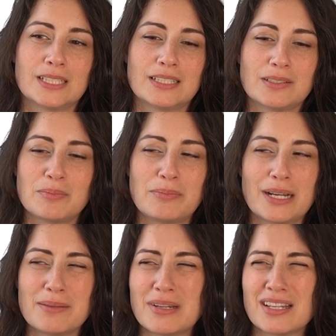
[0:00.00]
I don't know,
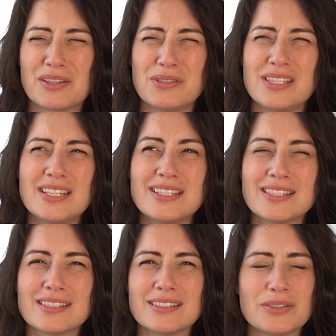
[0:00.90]
buy my
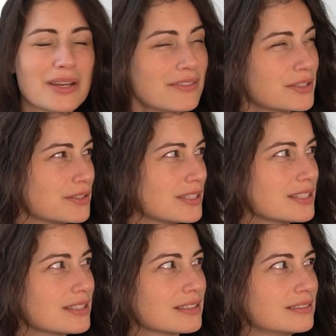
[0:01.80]
koozies? Do I have
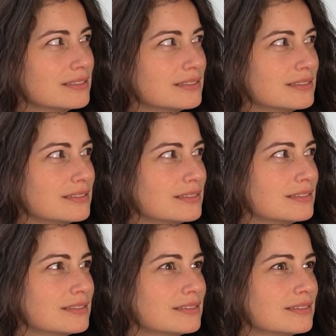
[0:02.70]
koozies?
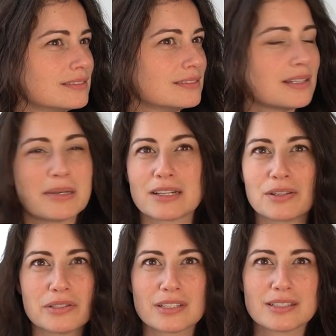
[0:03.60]
I'm out
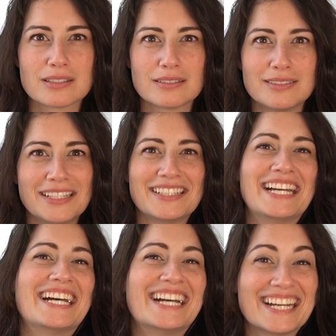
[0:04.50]
of koozies.
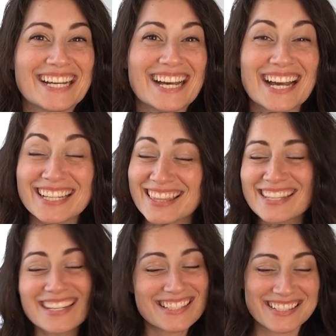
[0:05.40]
I
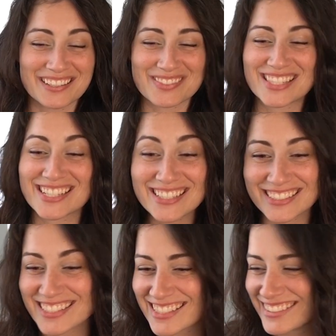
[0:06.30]
think I still have
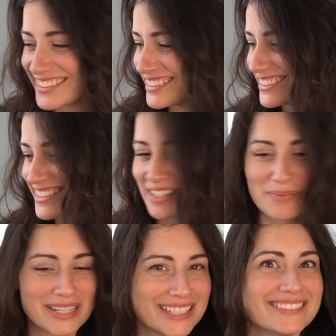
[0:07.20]
stickers
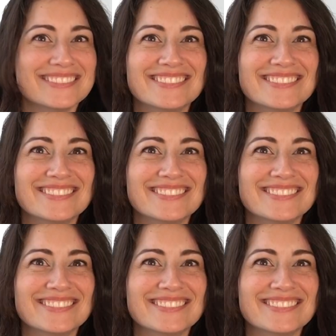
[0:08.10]
somewhere.